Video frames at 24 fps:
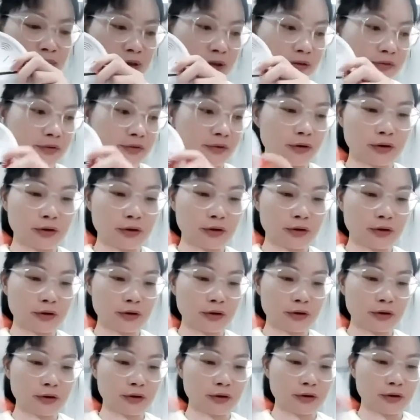products.
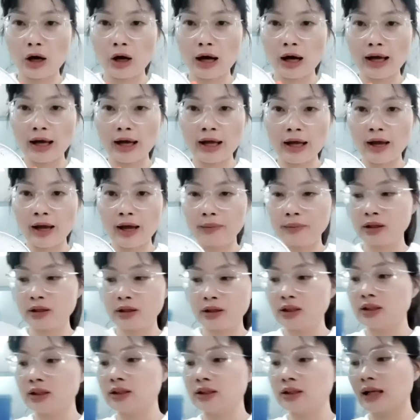And now I
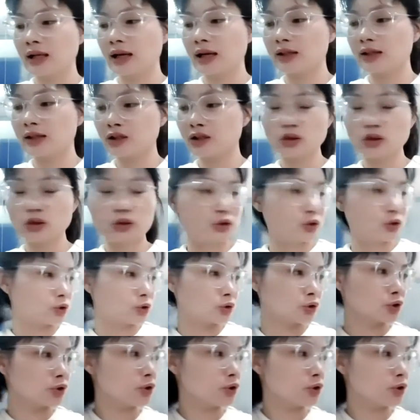have another